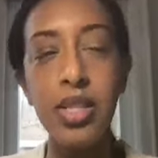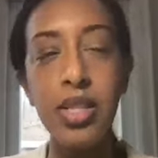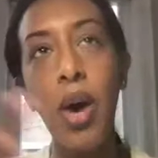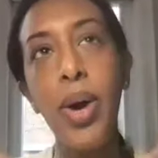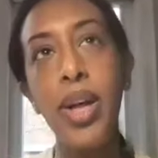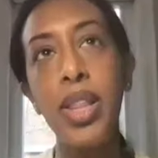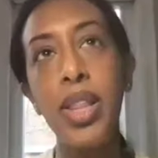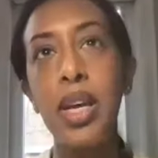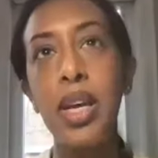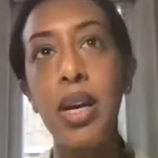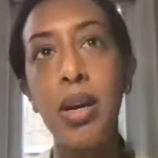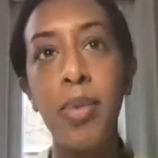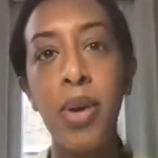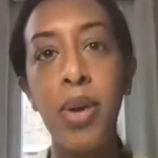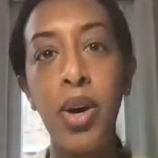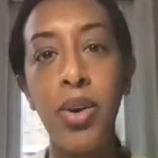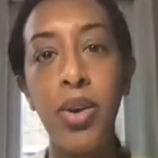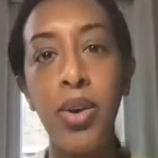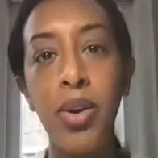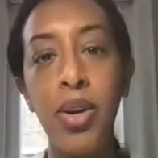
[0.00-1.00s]
So that's how
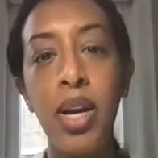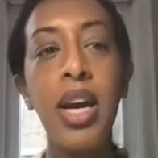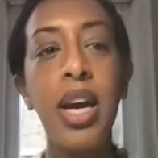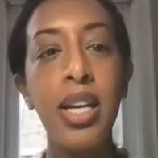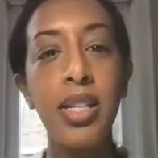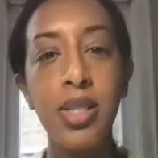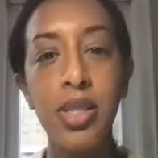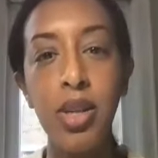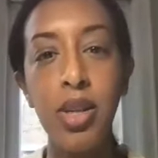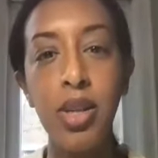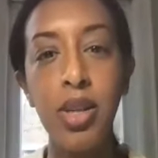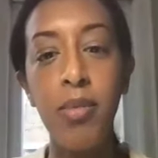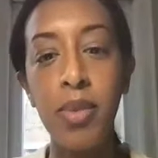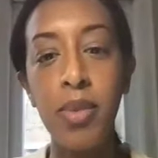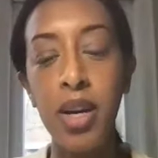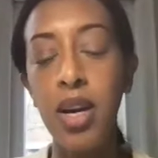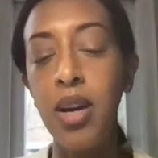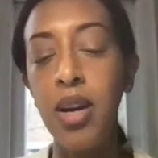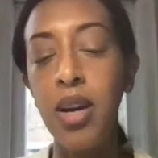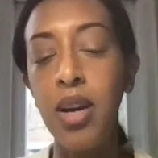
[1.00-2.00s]
I think about
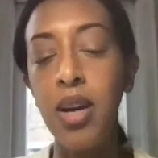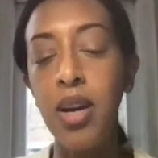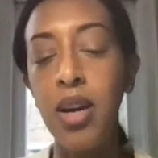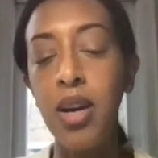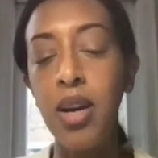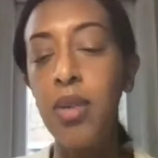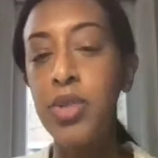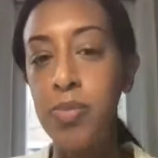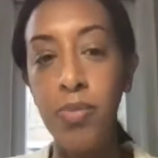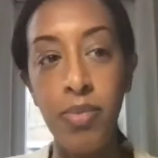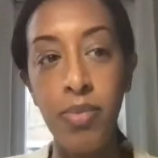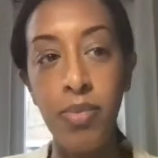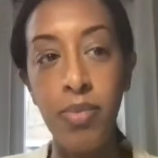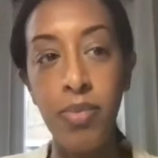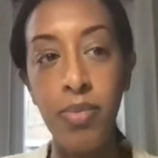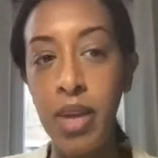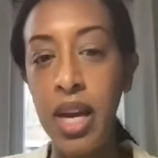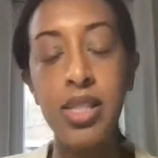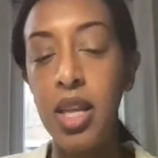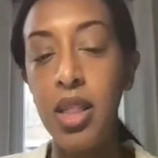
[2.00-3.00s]
insomnia, which
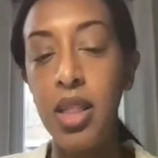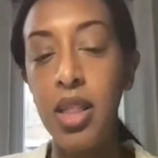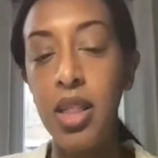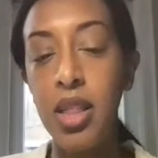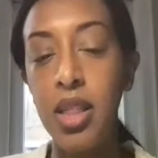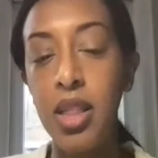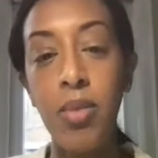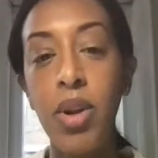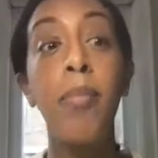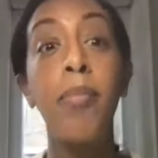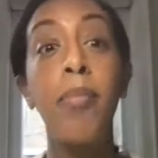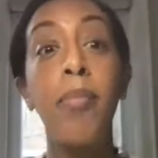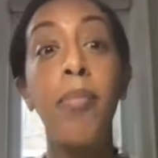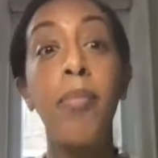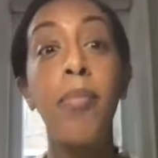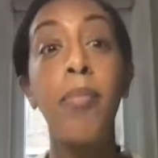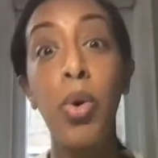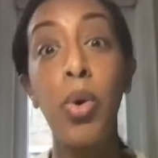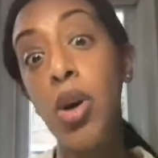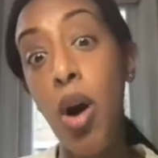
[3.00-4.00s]
is, like I said, one
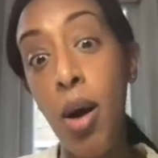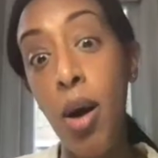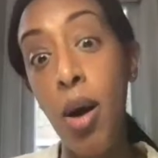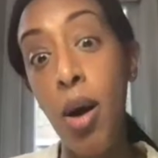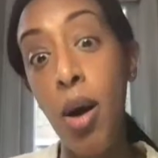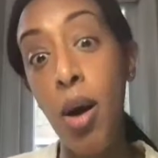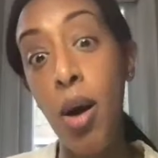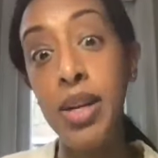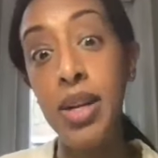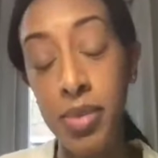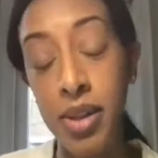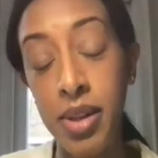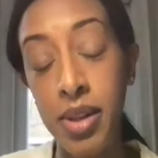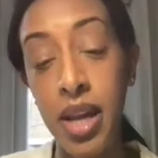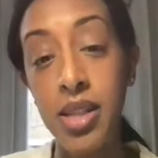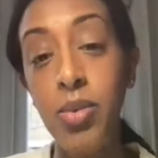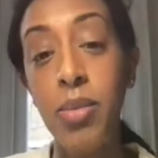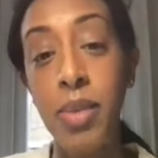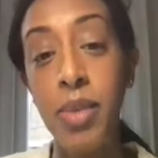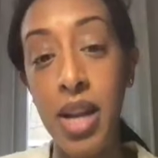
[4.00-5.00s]
of the most common
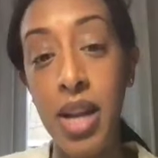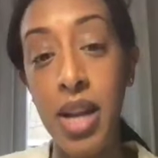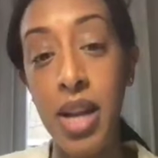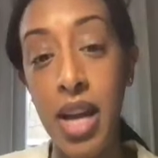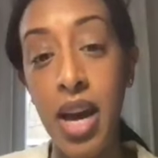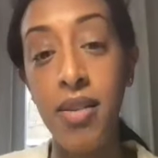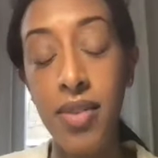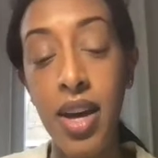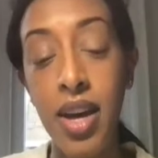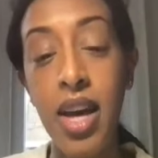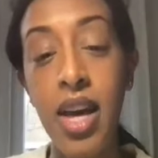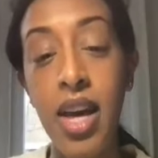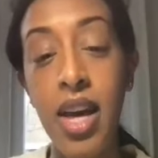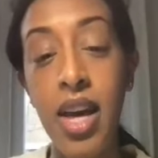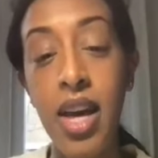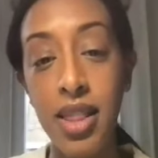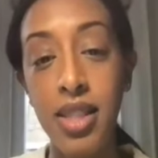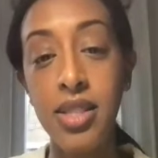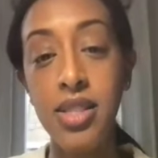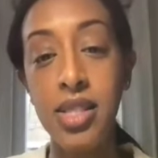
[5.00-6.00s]
complaints women
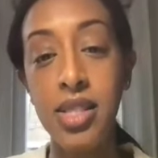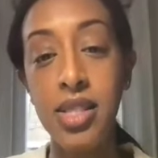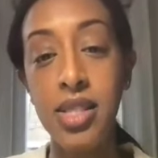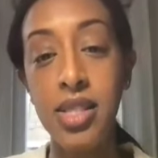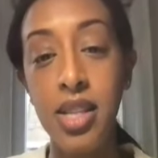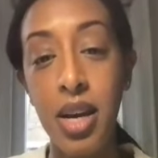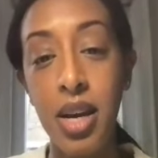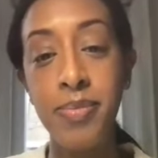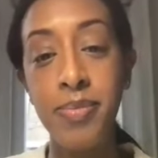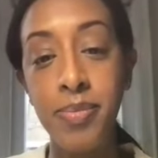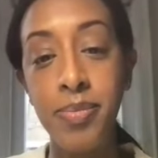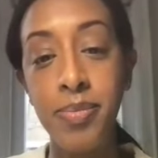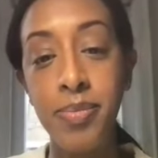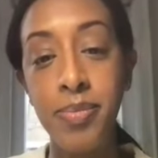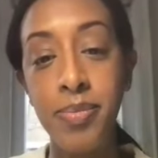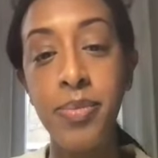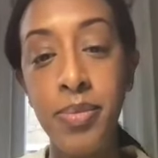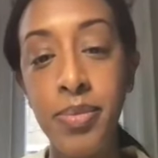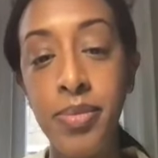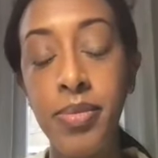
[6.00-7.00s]
have at this
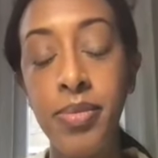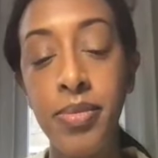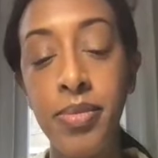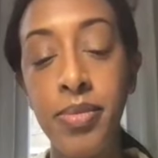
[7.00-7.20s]
time.